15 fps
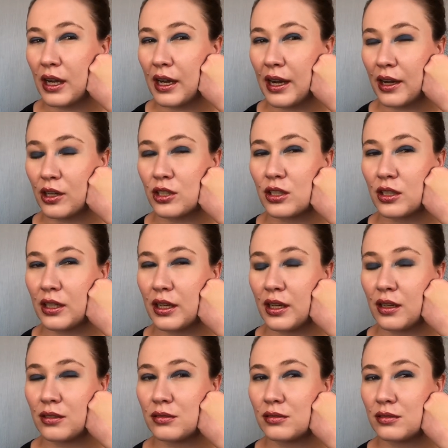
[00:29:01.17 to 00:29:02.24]

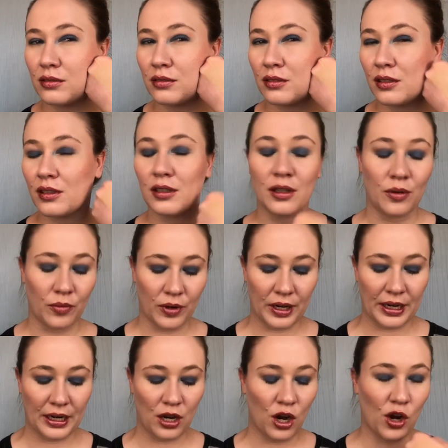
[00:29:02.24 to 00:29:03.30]
actually. We're
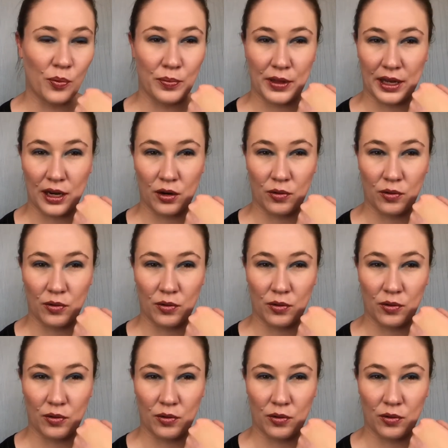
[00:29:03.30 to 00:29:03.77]
gonna hope that it